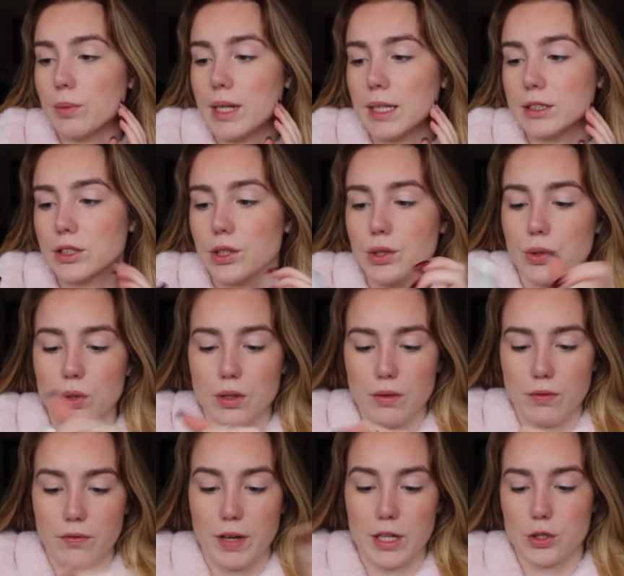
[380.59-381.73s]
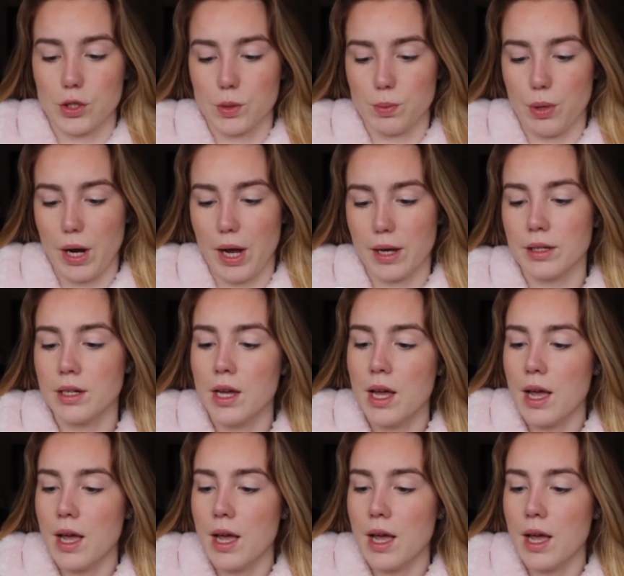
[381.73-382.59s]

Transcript: Badescu facial spray.